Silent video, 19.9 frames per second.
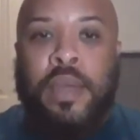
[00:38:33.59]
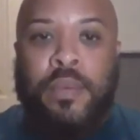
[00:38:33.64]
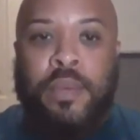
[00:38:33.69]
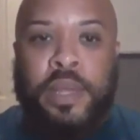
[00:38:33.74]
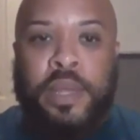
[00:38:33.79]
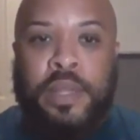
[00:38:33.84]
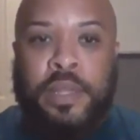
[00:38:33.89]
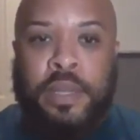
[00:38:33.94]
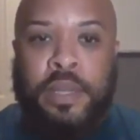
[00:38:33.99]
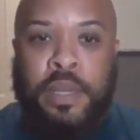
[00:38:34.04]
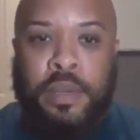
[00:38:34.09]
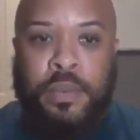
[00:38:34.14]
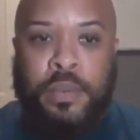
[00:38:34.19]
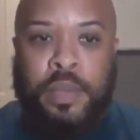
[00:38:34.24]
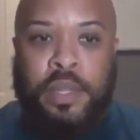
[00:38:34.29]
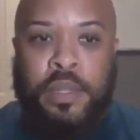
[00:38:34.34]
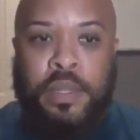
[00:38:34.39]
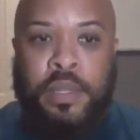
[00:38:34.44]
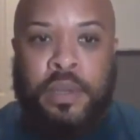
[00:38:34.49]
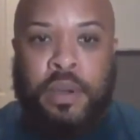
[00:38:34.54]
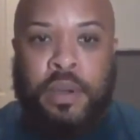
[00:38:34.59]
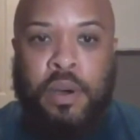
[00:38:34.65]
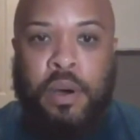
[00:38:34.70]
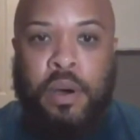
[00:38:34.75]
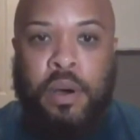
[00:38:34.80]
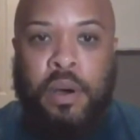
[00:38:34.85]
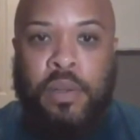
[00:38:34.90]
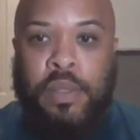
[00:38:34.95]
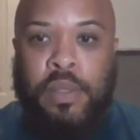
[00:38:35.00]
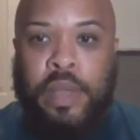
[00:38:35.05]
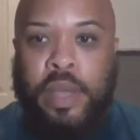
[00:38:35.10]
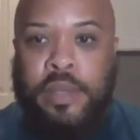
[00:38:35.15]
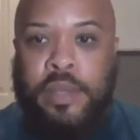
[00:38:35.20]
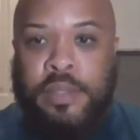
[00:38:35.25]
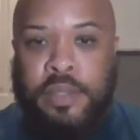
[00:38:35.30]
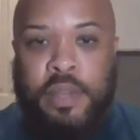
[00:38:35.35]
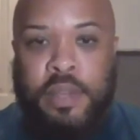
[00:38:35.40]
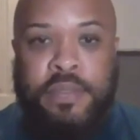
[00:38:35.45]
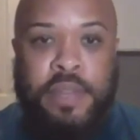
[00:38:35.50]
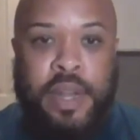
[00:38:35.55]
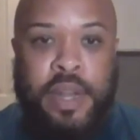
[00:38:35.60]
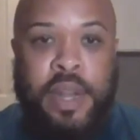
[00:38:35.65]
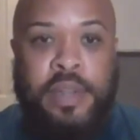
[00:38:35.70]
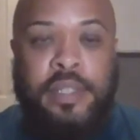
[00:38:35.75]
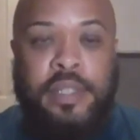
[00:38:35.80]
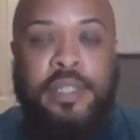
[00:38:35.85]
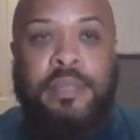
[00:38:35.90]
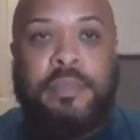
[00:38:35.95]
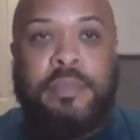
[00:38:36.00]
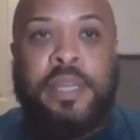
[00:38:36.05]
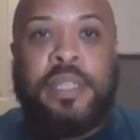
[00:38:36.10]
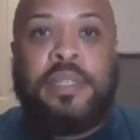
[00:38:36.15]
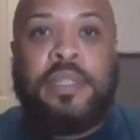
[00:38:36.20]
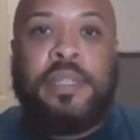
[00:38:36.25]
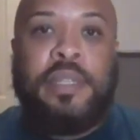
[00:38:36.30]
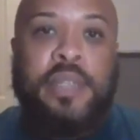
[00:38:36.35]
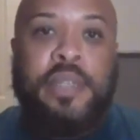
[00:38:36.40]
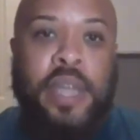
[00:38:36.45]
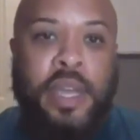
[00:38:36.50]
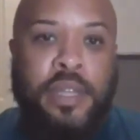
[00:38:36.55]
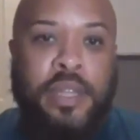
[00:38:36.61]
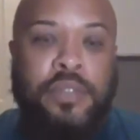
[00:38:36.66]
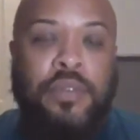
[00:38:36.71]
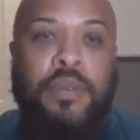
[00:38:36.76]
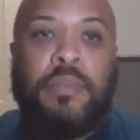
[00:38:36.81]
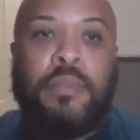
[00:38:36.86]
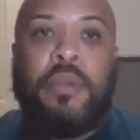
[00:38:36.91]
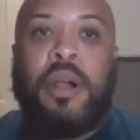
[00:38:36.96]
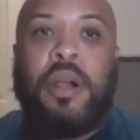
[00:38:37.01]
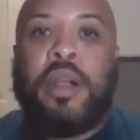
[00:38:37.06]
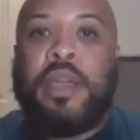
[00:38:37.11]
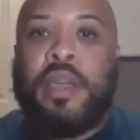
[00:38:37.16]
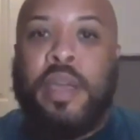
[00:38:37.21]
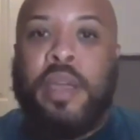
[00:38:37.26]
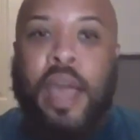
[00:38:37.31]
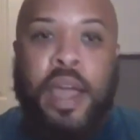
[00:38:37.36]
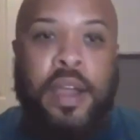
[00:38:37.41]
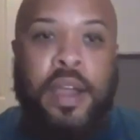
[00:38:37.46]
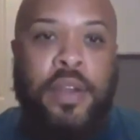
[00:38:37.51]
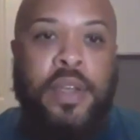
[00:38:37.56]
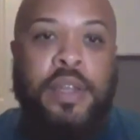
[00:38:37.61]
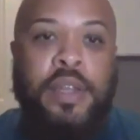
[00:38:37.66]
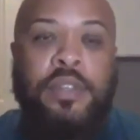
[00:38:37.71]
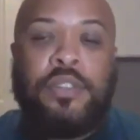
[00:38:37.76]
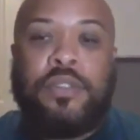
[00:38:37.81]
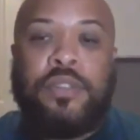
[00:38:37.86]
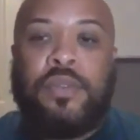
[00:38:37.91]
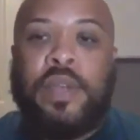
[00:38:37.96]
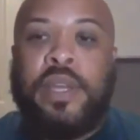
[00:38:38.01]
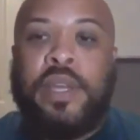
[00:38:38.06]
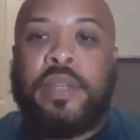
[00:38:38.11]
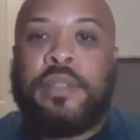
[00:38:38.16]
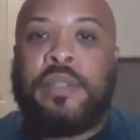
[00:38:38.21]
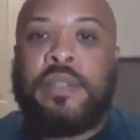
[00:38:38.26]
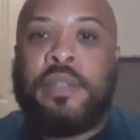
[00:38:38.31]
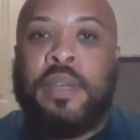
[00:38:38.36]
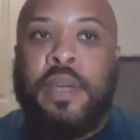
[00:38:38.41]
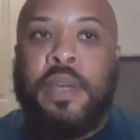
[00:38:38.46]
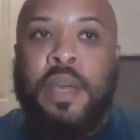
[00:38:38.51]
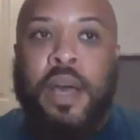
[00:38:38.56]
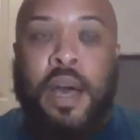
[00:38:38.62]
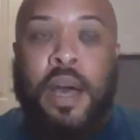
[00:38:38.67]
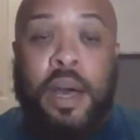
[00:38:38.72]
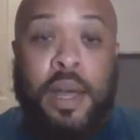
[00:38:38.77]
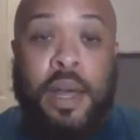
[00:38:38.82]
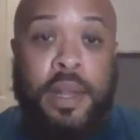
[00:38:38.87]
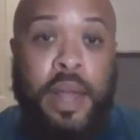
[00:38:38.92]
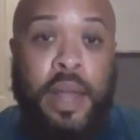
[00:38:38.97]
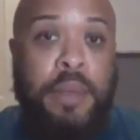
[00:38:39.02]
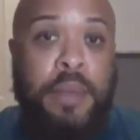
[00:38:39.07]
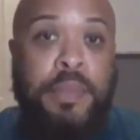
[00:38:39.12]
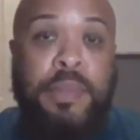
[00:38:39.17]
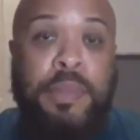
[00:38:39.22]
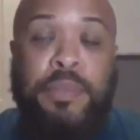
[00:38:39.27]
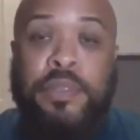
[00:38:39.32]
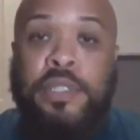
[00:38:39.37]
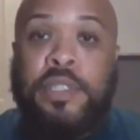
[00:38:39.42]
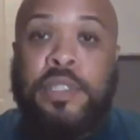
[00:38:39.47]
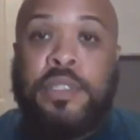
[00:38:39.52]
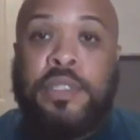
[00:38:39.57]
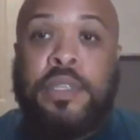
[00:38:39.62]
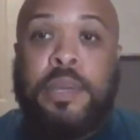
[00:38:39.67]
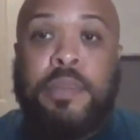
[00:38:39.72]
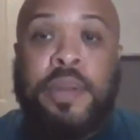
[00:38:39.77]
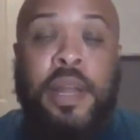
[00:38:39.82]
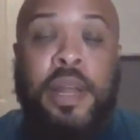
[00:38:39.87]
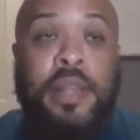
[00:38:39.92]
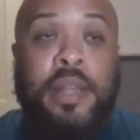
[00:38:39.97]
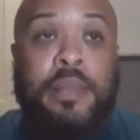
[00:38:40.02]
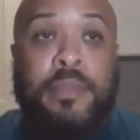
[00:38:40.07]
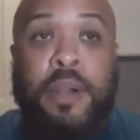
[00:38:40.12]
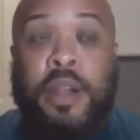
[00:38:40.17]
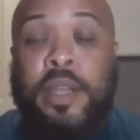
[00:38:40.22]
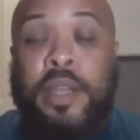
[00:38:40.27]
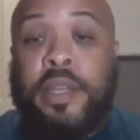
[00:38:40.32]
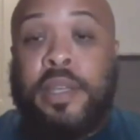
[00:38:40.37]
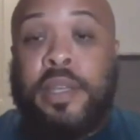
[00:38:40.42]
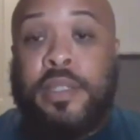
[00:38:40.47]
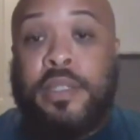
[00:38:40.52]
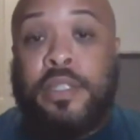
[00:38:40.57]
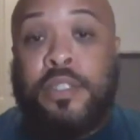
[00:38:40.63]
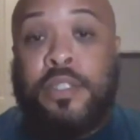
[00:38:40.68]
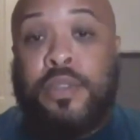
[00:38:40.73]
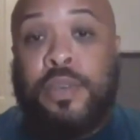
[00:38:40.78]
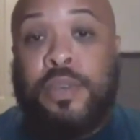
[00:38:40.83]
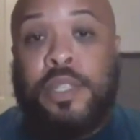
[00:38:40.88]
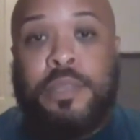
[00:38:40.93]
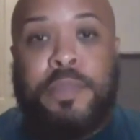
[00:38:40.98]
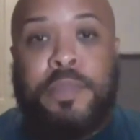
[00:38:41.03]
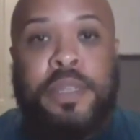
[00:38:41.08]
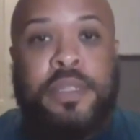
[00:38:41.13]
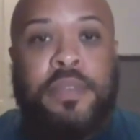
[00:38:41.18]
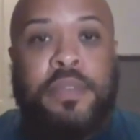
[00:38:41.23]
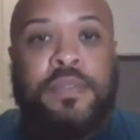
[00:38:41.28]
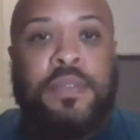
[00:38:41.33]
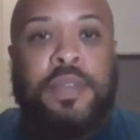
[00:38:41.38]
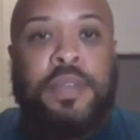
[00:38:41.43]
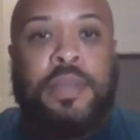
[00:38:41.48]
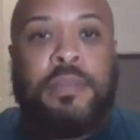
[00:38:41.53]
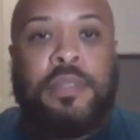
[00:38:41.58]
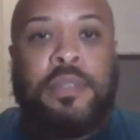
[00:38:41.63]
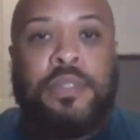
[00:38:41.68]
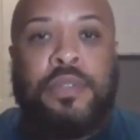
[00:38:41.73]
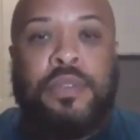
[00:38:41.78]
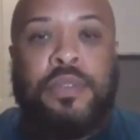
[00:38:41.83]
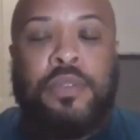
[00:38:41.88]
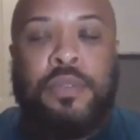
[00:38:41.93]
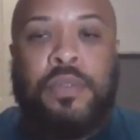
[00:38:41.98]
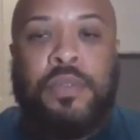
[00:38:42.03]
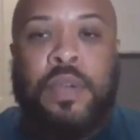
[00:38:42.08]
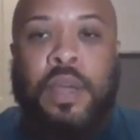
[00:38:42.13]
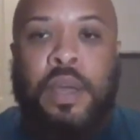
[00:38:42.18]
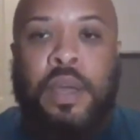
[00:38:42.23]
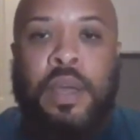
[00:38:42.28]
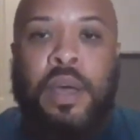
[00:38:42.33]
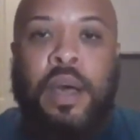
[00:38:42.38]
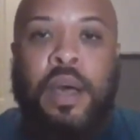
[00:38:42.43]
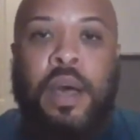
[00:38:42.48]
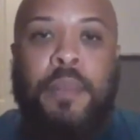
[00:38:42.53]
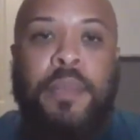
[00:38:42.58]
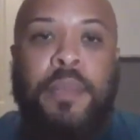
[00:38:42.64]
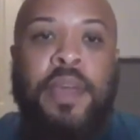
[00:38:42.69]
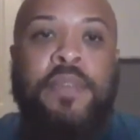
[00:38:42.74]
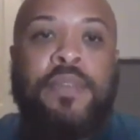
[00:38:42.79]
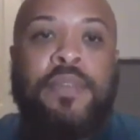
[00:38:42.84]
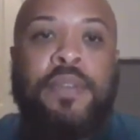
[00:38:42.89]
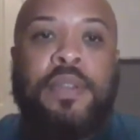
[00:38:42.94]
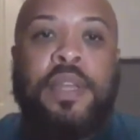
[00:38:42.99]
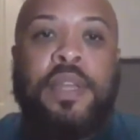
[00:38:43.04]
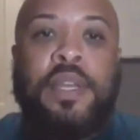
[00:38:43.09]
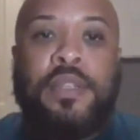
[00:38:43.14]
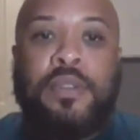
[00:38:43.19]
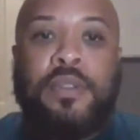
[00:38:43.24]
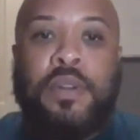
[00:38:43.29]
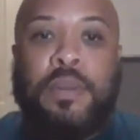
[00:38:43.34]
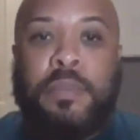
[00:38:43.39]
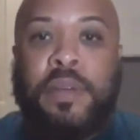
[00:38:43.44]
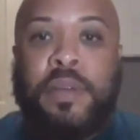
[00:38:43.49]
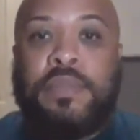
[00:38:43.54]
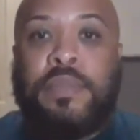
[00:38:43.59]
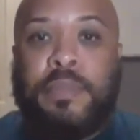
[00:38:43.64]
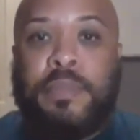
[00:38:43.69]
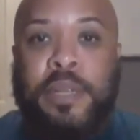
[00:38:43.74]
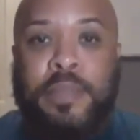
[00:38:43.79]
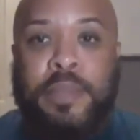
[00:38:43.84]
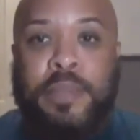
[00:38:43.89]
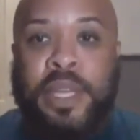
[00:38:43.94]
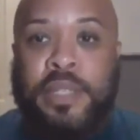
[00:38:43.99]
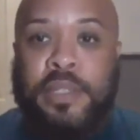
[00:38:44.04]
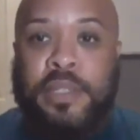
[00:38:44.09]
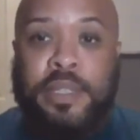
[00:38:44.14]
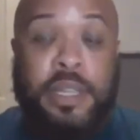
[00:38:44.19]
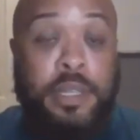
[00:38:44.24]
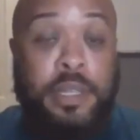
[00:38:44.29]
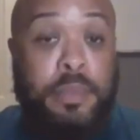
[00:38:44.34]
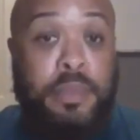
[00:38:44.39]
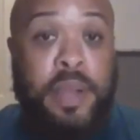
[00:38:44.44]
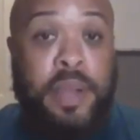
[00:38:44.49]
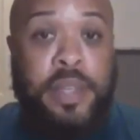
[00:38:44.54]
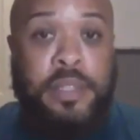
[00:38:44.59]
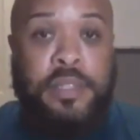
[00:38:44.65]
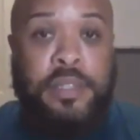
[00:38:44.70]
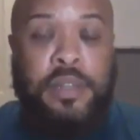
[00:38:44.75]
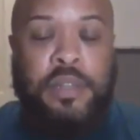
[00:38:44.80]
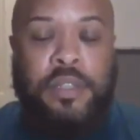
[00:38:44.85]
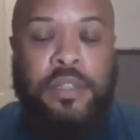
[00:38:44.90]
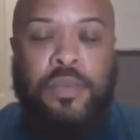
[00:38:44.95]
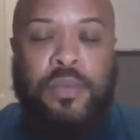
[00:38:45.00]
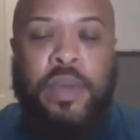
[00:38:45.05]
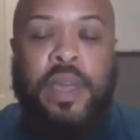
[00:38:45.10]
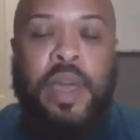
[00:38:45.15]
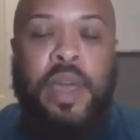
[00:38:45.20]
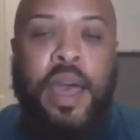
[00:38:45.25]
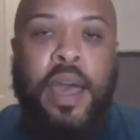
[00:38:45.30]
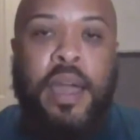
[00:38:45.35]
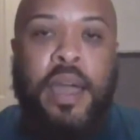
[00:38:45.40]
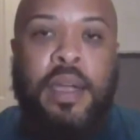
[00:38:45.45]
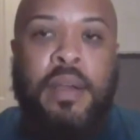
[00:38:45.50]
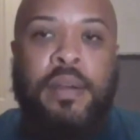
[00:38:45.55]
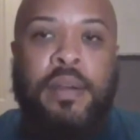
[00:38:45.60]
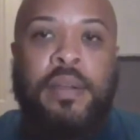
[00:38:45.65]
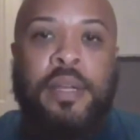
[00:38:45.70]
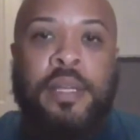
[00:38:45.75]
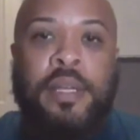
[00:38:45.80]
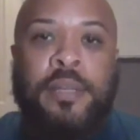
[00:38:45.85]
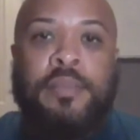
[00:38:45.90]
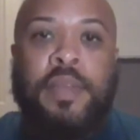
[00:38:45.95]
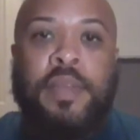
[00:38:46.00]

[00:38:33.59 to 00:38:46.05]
and with with all that stuff that I just mentioned, days on market, higher interest rates, uh, a lot of people just jumping out the market because it's too expensive for them to uh, pay for things on a month to month basis because the prices are just way higher.